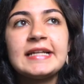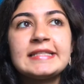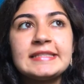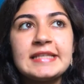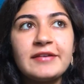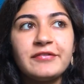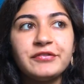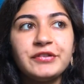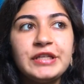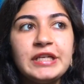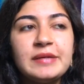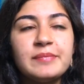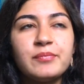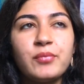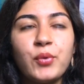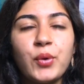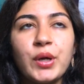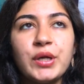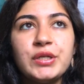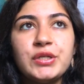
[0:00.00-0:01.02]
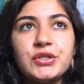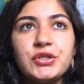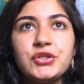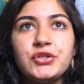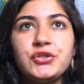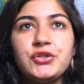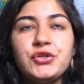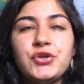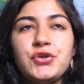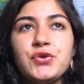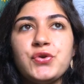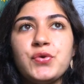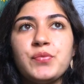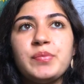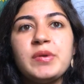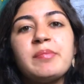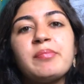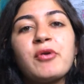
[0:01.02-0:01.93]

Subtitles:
It's definitely important to be